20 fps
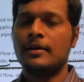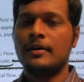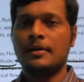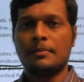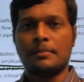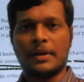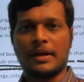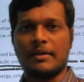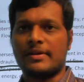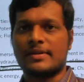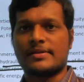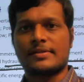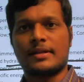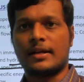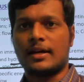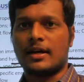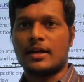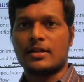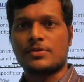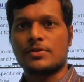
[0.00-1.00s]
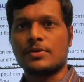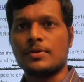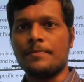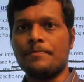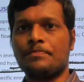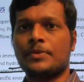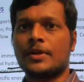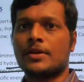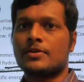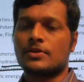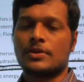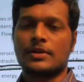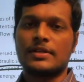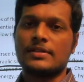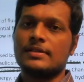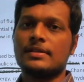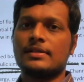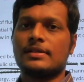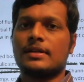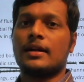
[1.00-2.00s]
previously also so
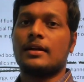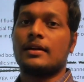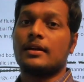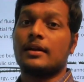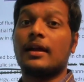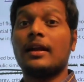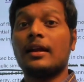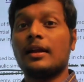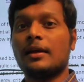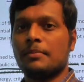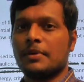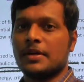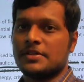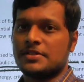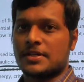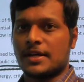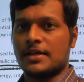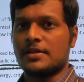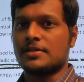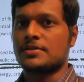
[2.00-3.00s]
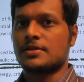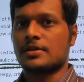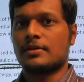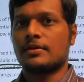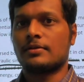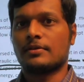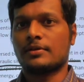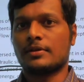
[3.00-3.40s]
this is not really big change uh,